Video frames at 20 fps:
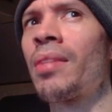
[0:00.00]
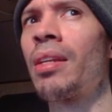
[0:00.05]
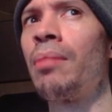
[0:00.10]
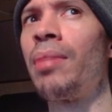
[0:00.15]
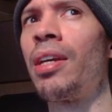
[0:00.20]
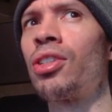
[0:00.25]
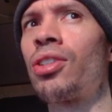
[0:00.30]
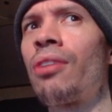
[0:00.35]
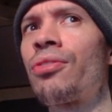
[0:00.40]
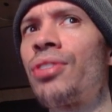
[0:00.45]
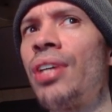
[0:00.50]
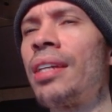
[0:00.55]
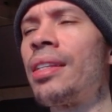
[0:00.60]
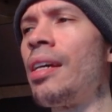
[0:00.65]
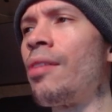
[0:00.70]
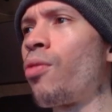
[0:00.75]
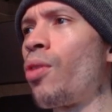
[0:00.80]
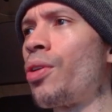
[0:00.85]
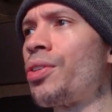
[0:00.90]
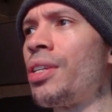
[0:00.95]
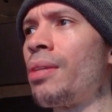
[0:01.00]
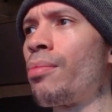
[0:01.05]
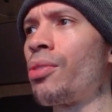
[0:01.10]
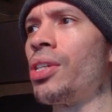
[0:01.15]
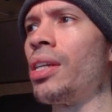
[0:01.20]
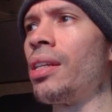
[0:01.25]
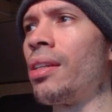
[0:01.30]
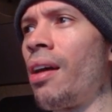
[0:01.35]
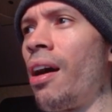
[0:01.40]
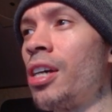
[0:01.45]
Because I'll take that
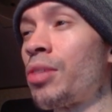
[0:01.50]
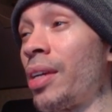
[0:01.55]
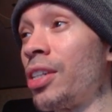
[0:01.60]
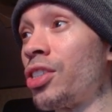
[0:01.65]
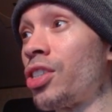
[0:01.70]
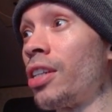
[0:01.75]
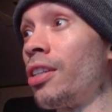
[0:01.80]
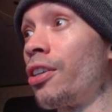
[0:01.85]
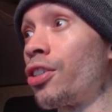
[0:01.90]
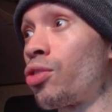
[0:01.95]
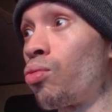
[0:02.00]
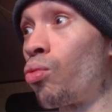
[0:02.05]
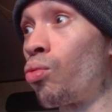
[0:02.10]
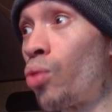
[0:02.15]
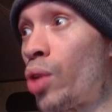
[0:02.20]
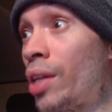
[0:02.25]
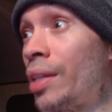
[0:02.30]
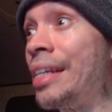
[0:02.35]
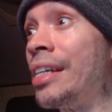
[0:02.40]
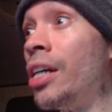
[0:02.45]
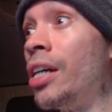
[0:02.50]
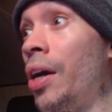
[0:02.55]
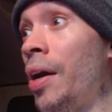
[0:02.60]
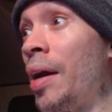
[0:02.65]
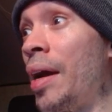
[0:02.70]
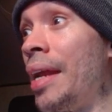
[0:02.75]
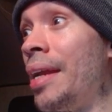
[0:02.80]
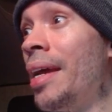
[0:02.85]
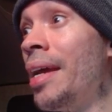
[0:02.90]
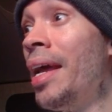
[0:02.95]
14% loss because it looks really
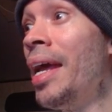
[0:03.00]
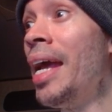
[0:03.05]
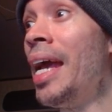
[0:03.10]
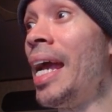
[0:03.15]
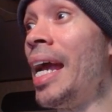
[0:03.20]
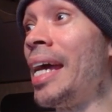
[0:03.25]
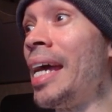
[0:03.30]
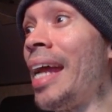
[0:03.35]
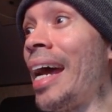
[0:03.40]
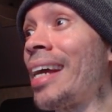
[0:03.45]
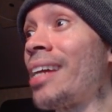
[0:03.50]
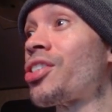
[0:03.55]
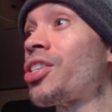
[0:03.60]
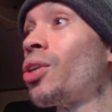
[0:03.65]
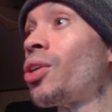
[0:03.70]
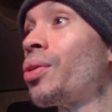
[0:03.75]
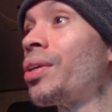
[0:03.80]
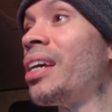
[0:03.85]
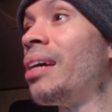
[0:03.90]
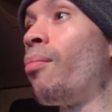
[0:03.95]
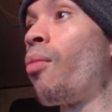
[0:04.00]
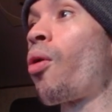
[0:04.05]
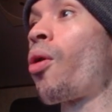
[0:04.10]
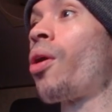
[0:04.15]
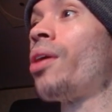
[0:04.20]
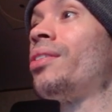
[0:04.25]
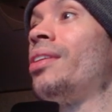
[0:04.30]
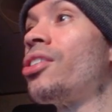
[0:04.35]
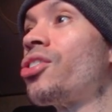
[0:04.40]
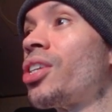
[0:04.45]
good and I can still get
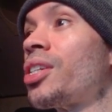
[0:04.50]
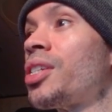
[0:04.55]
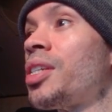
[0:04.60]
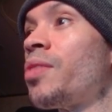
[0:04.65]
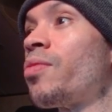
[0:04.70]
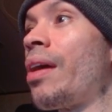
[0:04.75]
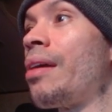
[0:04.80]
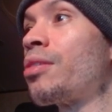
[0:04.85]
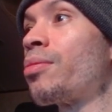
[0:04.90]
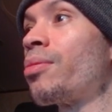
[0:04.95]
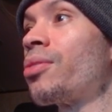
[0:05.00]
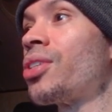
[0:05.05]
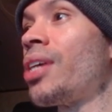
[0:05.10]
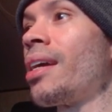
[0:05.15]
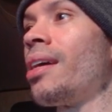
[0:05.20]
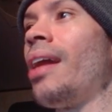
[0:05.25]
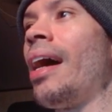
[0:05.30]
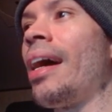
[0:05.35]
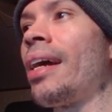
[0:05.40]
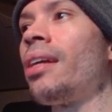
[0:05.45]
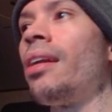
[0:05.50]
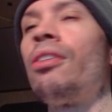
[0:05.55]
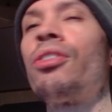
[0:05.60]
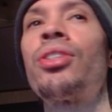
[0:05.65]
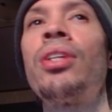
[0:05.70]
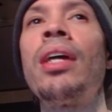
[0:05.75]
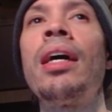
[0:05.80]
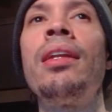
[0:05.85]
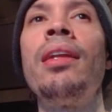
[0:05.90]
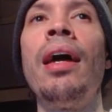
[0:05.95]
more than 60 frames per second. I can
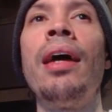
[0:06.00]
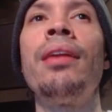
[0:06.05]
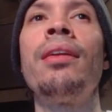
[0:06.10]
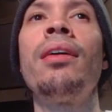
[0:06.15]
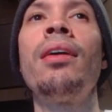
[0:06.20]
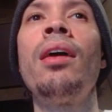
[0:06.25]
understand that.